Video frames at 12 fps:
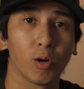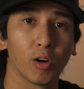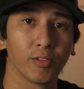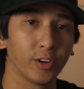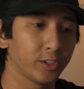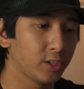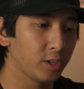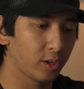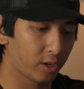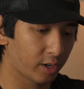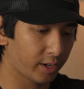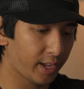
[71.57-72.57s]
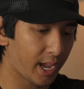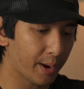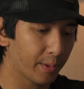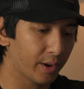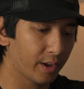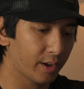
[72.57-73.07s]
over to your
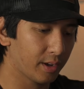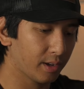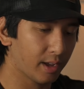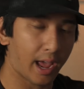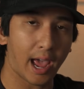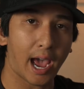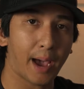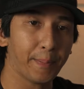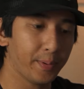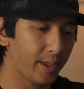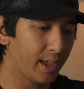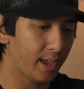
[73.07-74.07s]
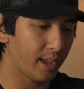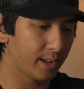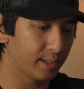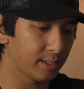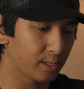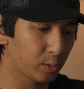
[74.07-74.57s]
camera app
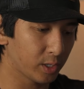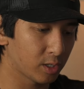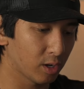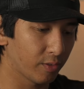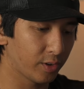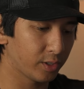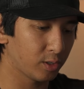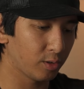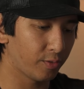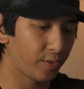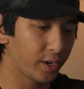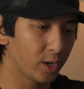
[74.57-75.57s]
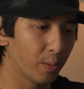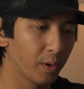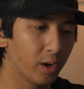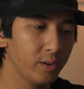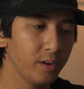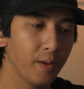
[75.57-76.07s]
and switch over to video
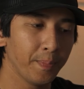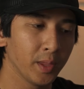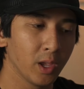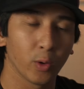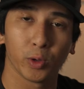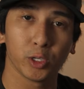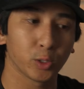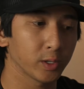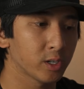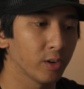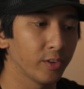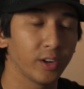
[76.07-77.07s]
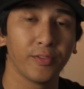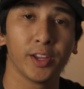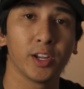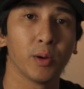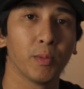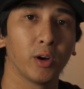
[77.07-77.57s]
mode. When you switch over to
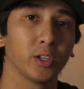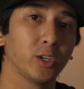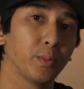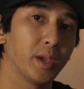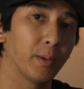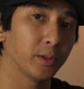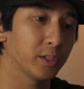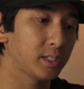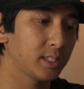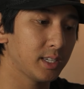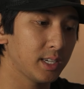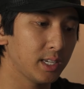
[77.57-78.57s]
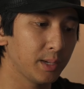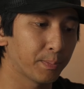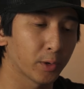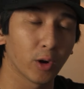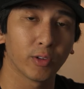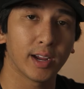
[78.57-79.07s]
video mode, you'll be able to see
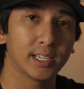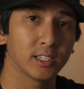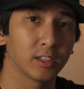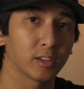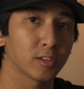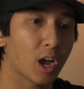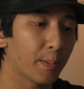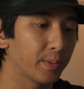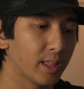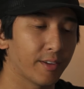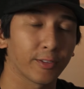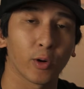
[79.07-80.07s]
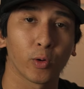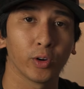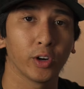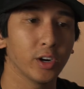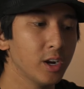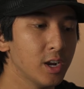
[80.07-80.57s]
ProRes in the top left
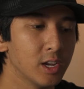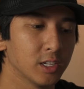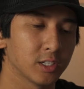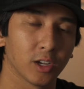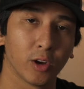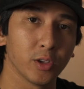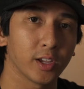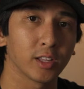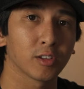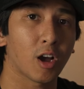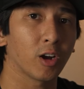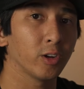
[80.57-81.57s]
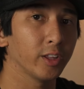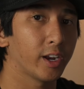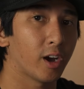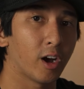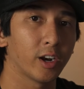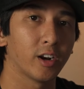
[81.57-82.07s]
corner, so you can toggle it
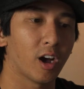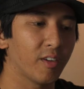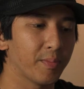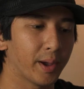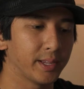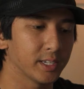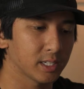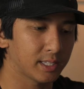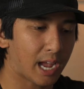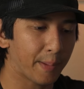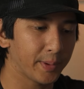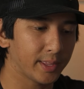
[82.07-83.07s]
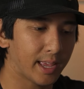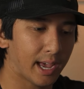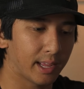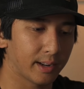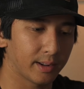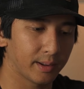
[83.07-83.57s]
on and off by just tapping
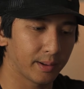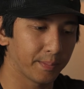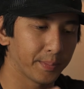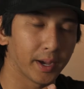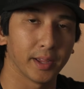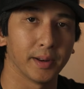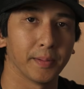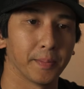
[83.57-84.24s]
that button.